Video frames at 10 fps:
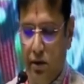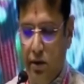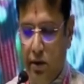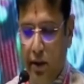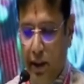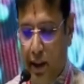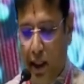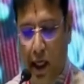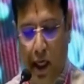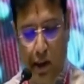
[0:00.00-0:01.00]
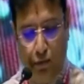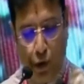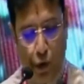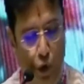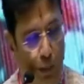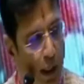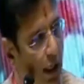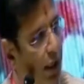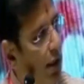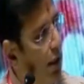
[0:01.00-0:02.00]
at the heart of the global
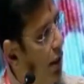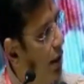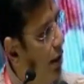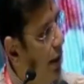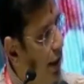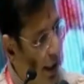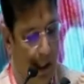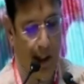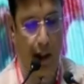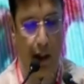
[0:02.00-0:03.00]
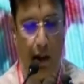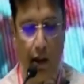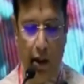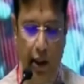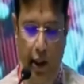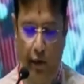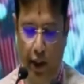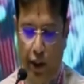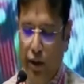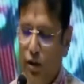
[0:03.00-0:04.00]
AI
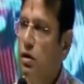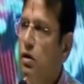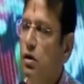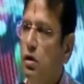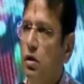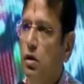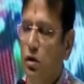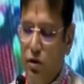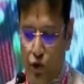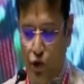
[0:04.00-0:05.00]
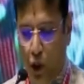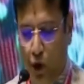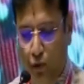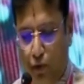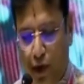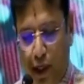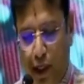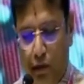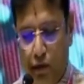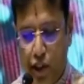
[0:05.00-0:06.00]
innovation, solidifying
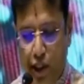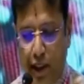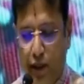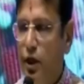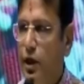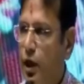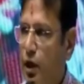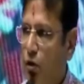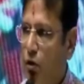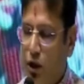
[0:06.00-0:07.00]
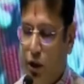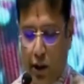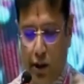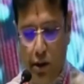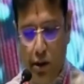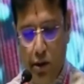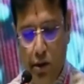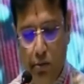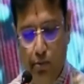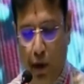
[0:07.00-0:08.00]
our state as a technological
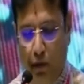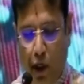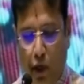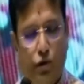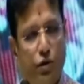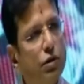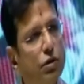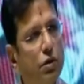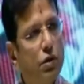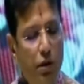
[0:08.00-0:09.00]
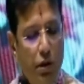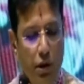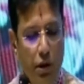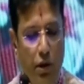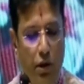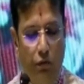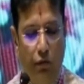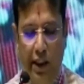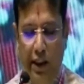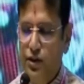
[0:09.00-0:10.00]
powerhouse.
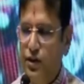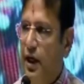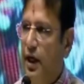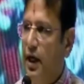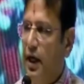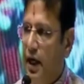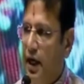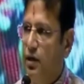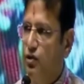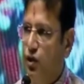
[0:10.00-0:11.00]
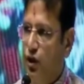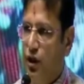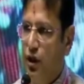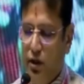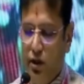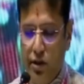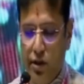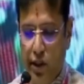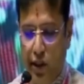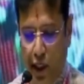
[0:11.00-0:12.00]
While this AI city
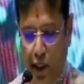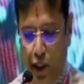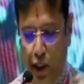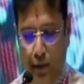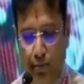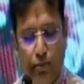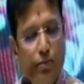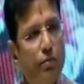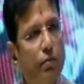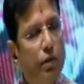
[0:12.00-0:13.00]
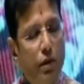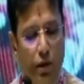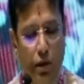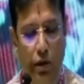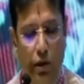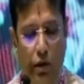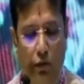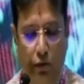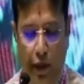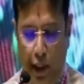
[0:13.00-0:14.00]
takes shape,
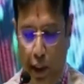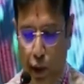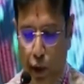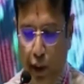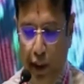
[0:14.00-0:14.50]
we are ensuring that